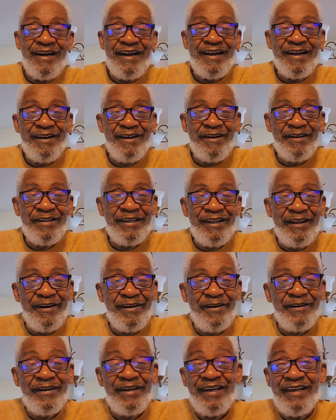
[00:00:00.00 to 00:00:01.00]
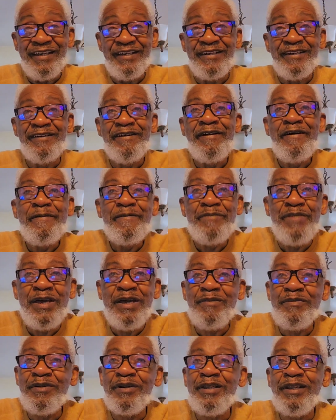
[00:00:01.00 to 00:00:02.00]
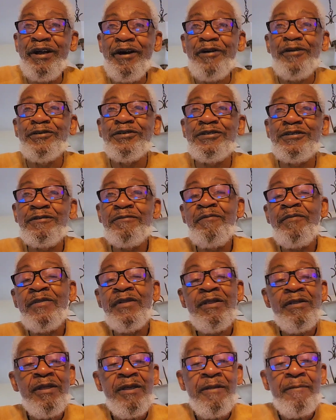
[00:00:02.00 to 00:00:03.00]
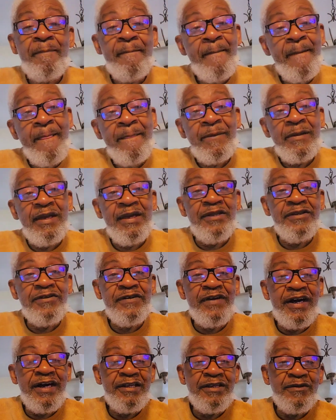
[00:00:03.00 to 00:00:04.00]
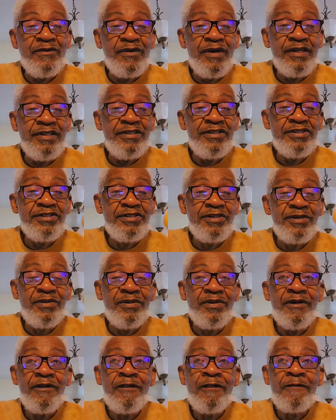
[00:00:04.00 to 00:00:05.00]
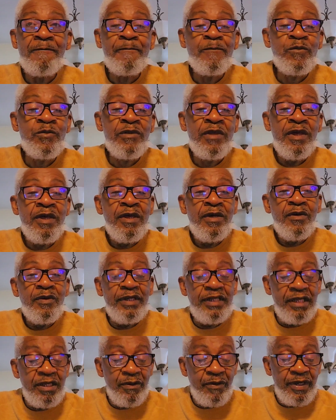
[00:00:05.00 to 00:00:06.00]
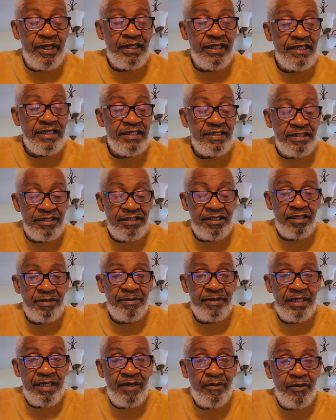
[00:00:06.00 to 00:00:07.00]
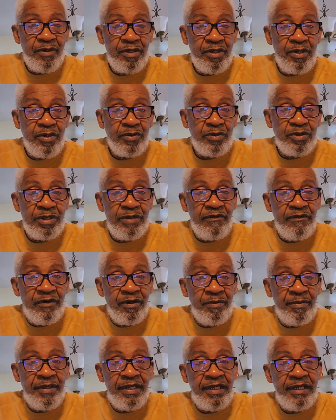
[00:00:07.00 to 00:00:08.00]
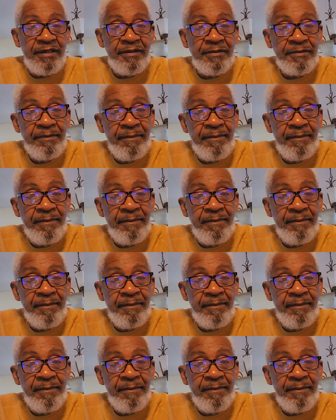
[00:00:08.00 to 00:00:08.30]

I call it all hell. People lost in trying to run the show. Well, anyway, ladies and gentlemen, I want to hold up for a minute.